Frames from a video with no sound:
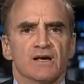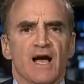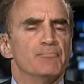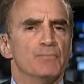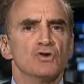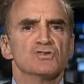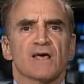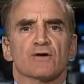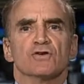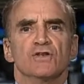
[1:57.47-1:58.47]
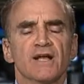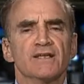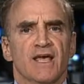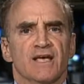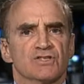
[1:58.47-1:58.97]
at most that are
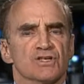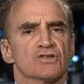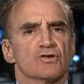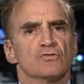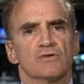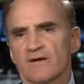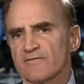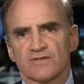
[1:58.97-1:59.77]
nutcases who have